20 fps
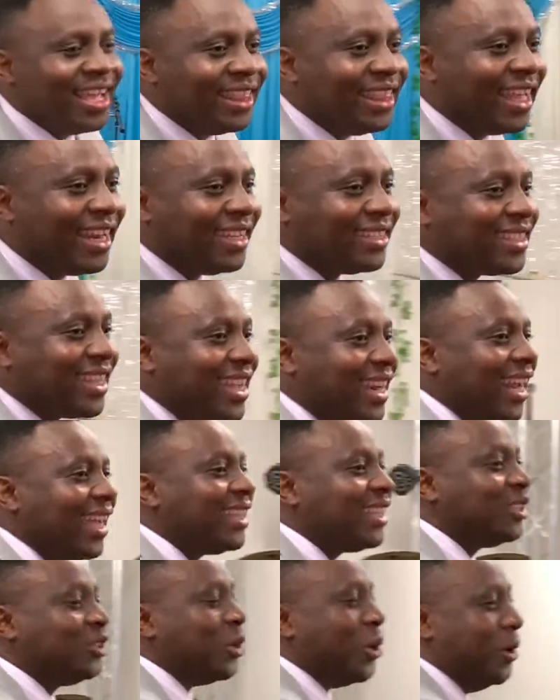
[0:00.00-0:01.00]
there is
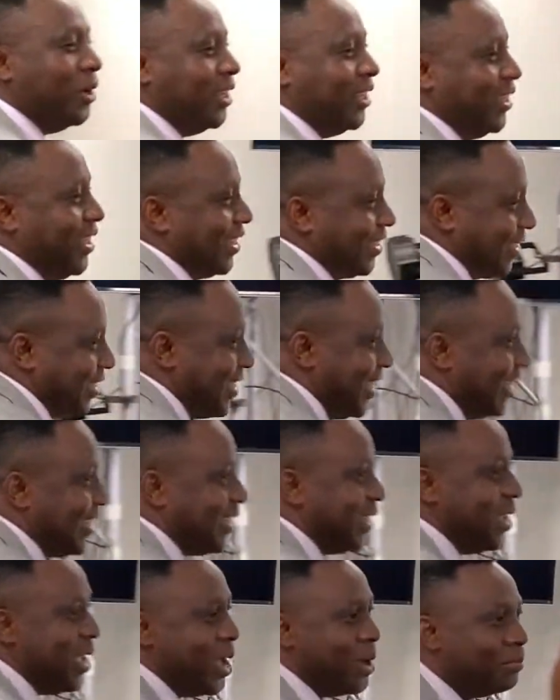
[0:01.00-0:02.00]
great joy in the
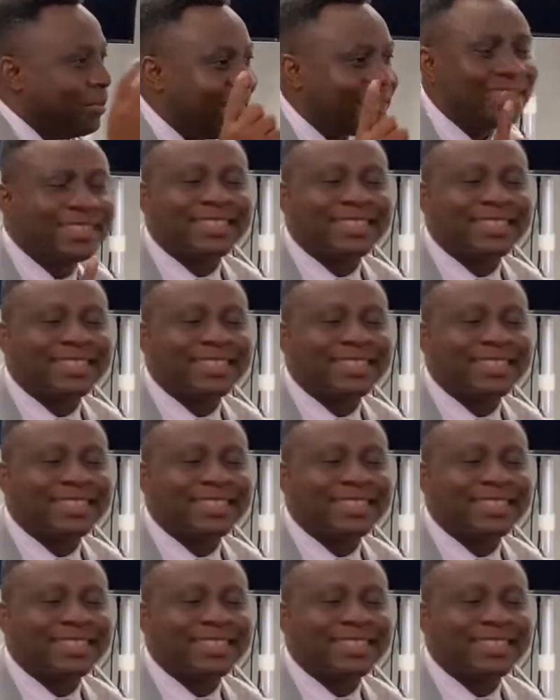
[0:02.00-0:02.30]
city, but